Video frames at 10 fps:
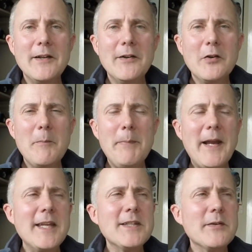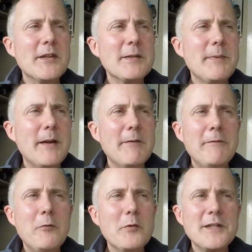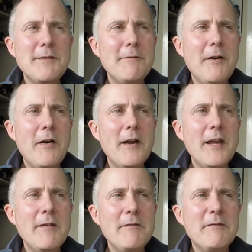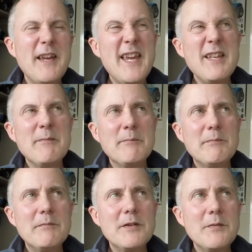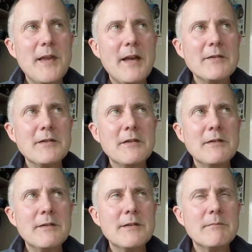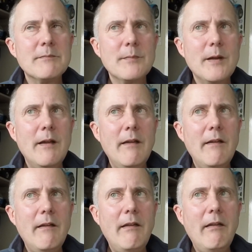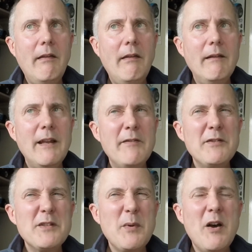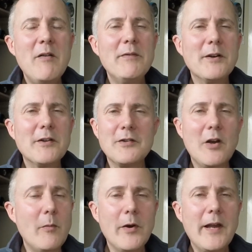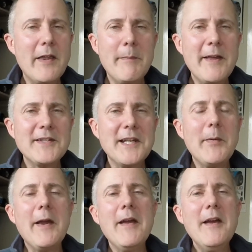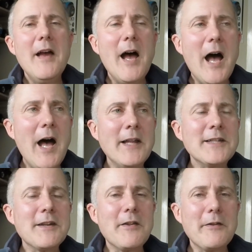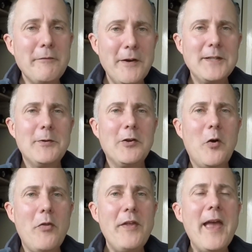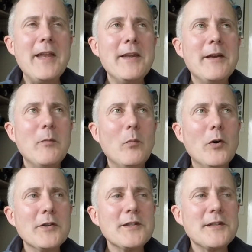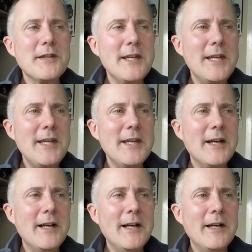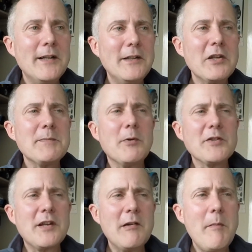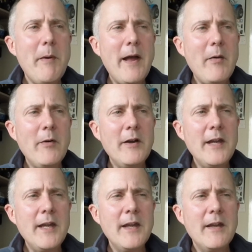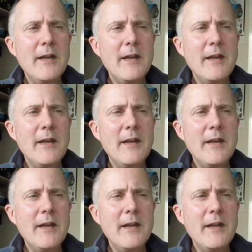I got back into it. I was about 45 in 2011, 12. I can't work out the maths anyway. And the first one I got then was the Lunchbox. I can't remember how I